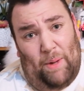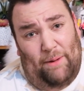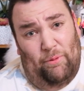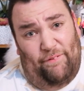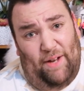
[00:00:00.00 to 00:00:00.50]

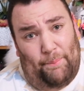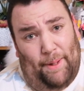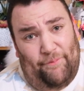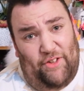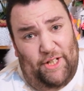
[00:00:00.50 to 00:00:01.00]
well with flat
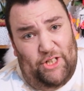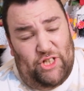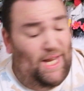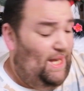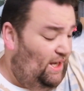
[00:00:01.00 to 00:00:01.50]
pack
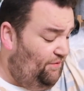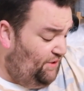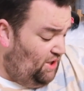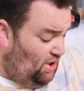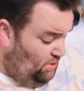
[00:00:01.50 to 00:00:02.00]
furniture,
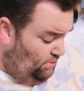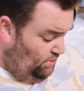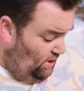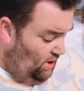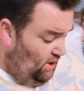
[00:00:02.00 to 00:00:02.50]
even
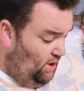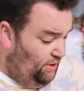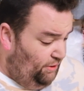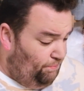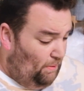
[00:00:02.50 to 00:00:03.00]
though
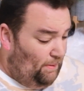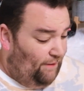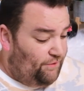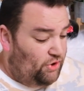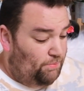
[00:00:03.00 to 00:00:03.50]
you probably
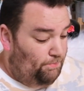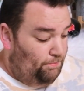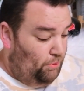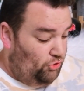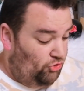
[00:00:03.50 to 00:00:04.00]
have to
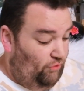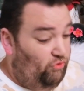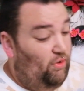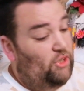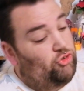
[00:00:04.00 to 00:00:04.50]
put
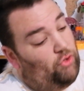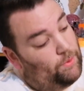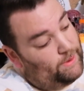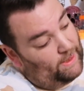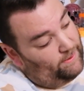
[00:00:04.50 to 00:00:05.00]
three
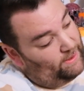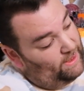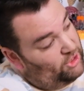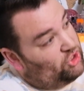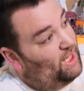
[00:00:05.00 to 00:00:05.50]
screws in
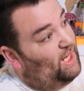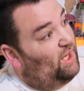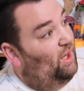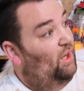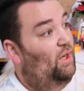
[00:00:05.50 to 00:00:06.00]
each
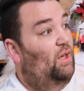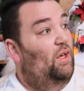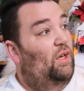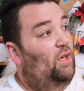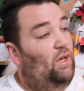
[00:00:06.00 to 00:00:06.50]
leg.
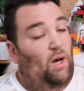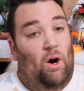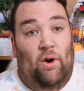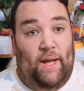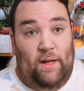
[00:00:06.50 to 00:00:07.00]

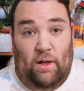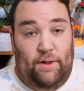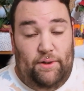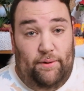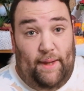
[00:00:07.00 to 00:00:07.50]
I am going
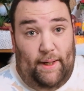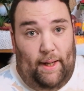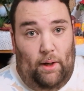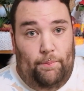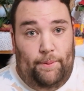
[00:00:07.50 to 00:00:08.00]
to do that
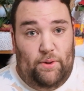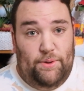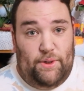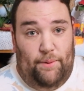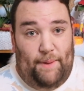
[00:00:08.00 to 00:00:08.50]
now
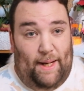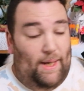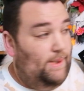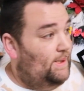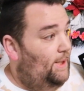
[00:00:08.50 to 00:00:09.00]
because I'm that
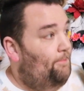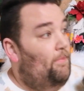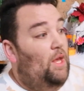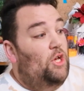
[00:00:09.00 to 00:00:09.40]
lazy.